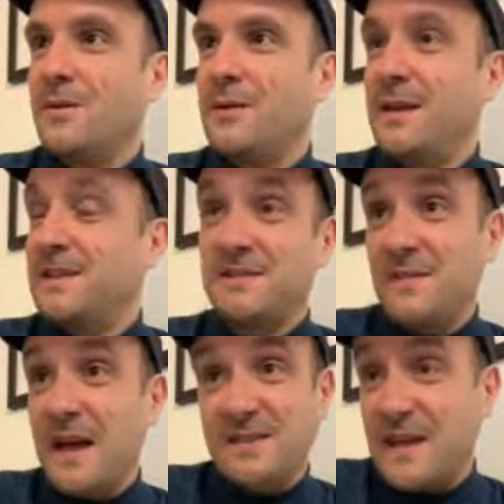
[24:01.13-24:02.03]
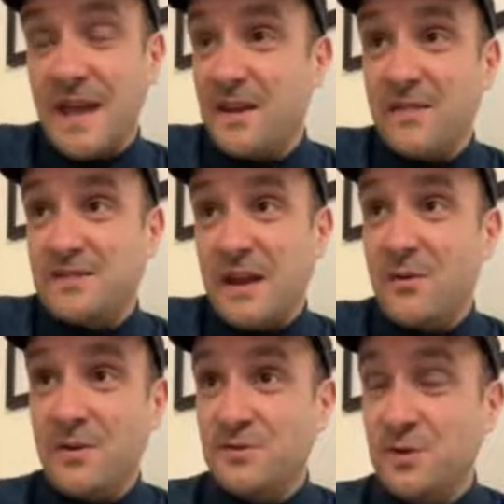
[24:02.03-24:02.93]
That's again another terror.
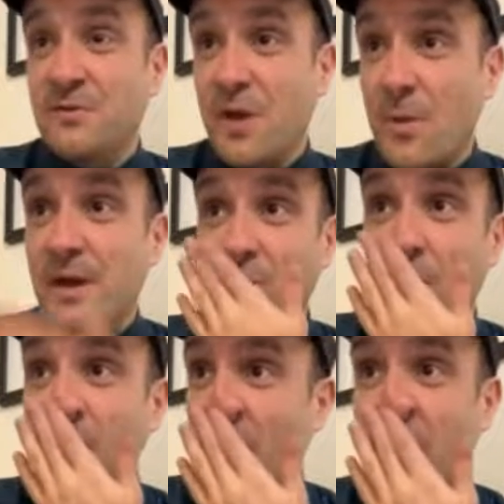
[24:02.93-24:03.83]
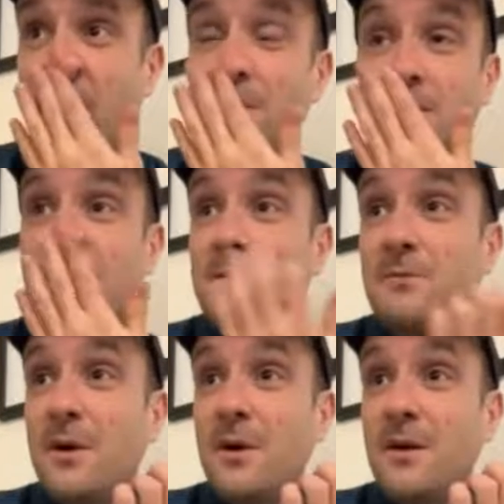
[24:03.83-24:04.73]
If you sort of go in, you're like, right.
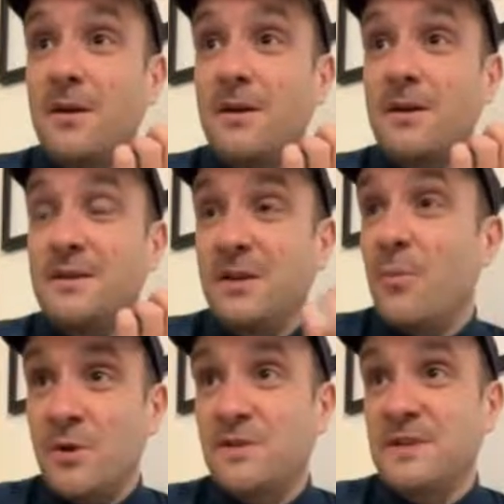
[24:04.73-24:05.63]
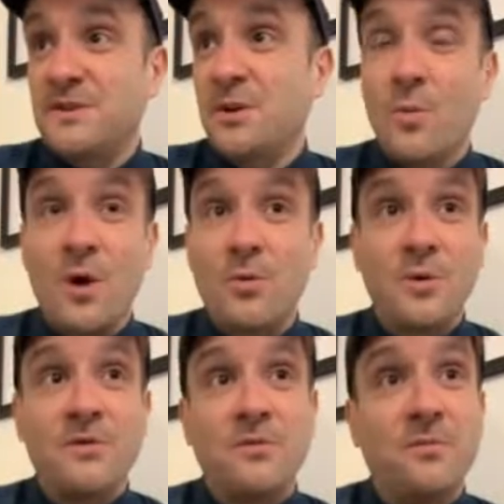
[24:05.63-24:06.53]
It's like when you say don't work
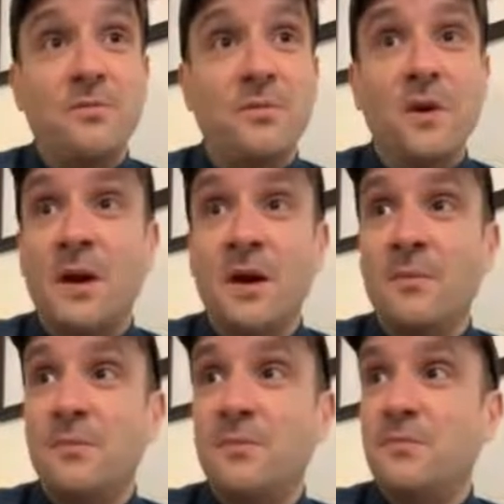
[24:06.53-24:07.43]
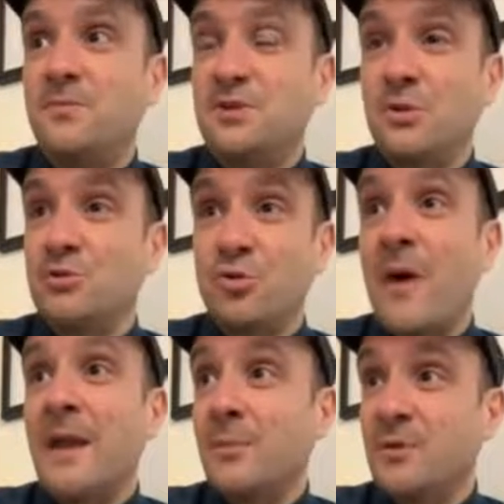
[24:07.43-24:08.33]
with children or
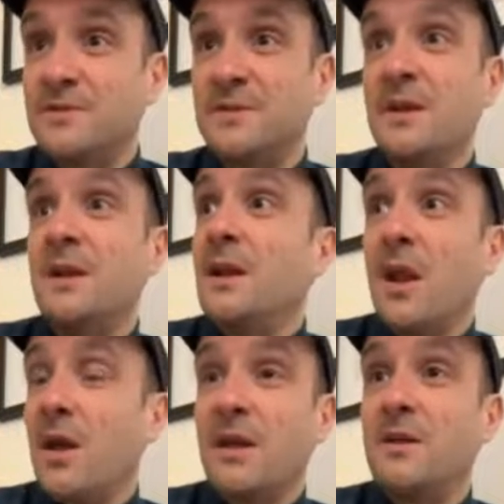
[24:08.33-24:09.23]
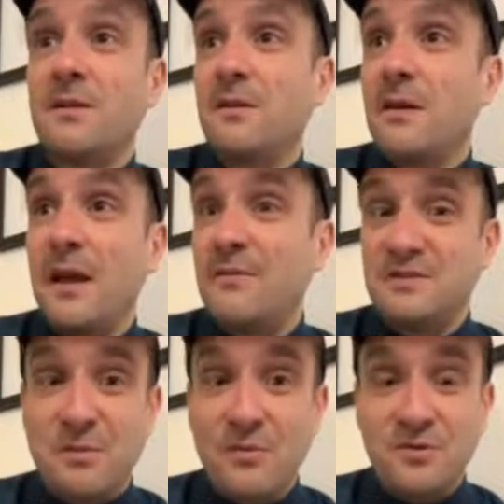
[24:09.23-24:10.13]
animals. Like every
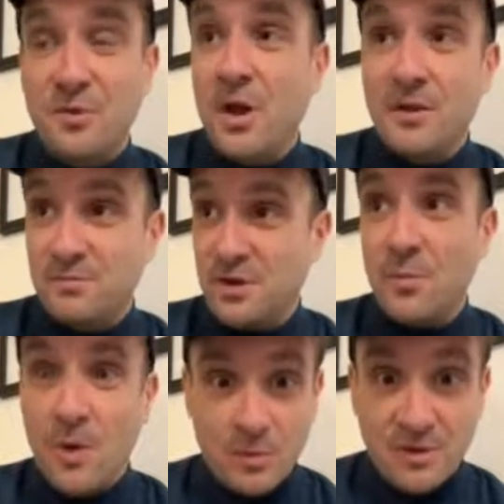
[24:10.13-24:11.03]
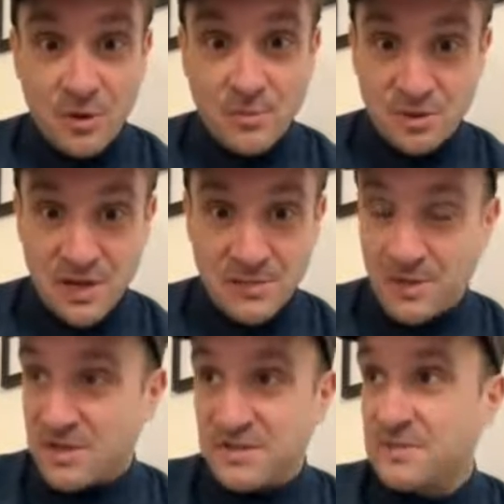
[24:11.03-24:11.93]
so often, you're like, don't work with a loop machine
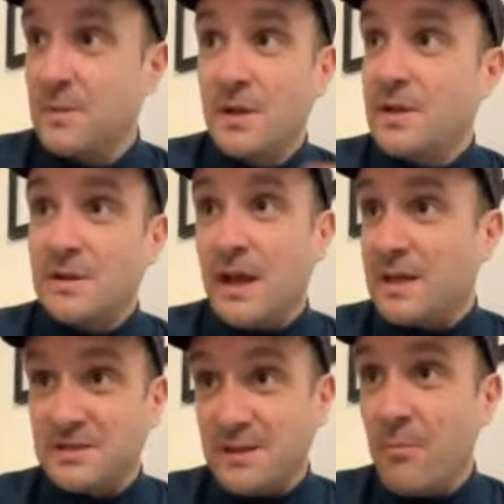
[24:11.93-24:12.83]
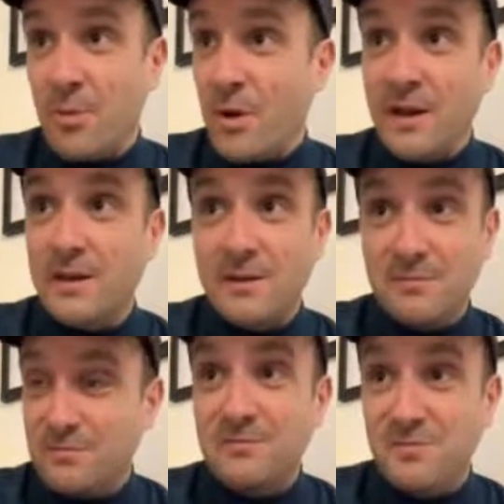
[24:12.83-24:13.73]
because at some point
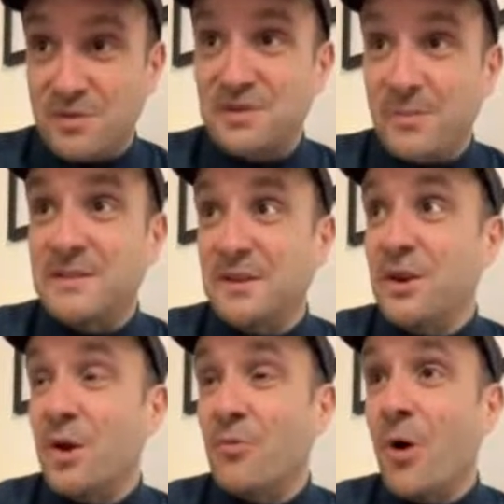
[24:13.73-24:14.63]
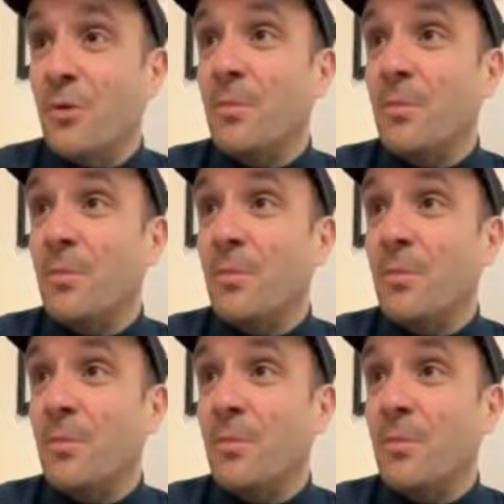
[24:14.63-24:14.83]
something's going to go wrong.